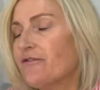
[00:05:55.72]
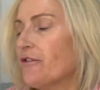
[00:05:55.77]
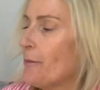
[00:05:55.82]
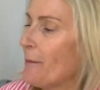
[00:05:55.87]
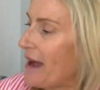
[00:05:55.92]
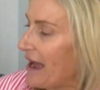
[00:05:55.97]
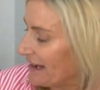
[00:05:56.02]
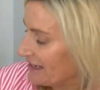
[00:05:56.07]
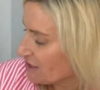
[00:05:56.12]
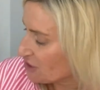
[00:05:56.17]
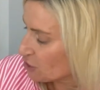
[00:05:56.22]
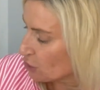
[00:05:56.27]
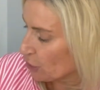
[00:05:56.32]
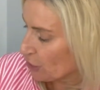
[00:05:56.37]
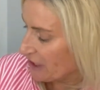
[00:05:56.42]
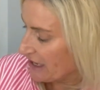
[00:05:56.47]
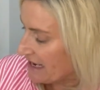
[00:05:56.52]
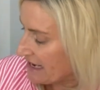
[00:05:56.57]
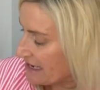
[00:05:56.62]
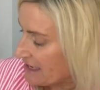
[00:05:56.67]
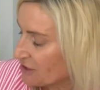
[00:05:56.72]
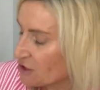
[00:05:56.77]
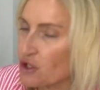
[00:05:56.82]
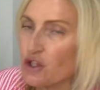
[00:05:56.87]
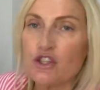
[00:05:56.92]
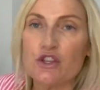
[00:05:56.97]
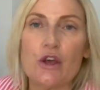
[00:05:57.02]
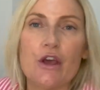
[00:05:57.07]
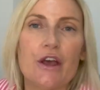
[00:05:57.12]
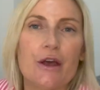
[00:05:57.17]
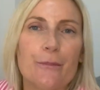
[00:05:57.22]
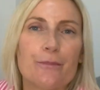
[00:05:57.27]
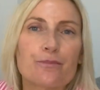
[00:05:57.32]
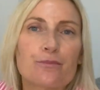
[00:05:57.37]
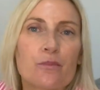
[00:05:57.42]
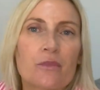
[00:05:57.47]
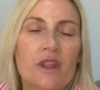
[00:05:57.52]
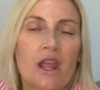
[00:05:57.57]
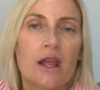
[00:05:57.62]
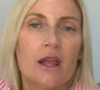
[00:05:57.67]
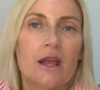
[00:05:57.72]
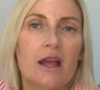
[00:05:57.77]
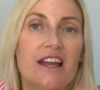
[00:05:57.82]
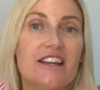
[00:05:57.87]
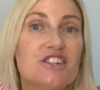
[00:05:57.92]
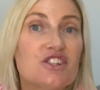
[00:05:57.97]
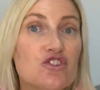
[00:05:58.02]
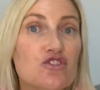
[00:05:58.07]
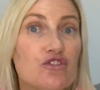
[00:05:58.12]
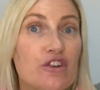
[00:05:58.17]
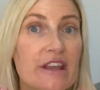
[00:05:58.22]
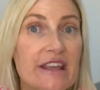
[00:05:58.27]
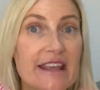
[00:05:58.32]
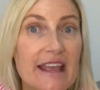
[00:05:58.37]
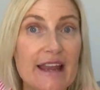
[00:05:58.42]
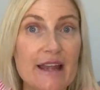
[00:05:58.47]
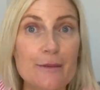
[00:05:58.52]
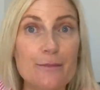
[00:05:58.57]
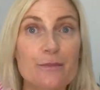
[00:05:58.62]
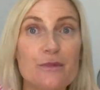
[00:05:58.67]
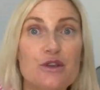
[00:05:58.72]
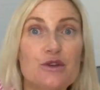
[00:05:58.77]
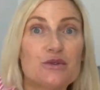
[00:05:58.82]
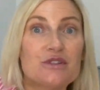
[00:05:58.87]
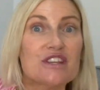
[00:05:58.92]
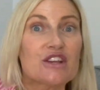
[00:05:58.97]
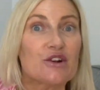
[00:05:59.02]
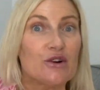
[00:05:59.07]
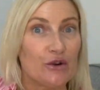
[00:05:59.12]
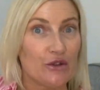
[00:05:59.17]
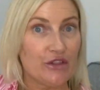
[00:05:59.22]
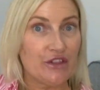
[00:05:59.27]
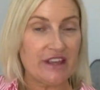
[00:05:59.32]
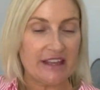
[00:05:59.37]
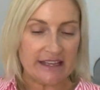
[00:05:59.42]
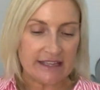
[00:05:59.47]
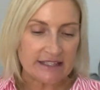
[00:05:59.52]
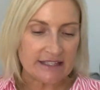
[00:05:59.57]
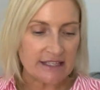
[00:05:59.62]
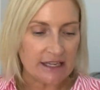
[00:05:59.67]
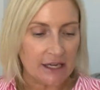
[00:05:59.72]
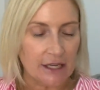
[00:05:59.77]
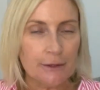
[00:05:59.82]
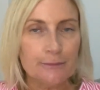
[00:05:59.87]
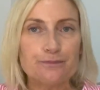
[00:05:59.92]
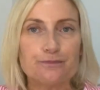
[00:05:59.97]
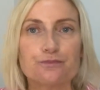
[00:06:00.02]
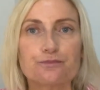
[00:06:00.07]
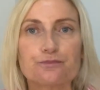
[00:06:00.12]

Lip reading: for my son, he does a degree in musical theatre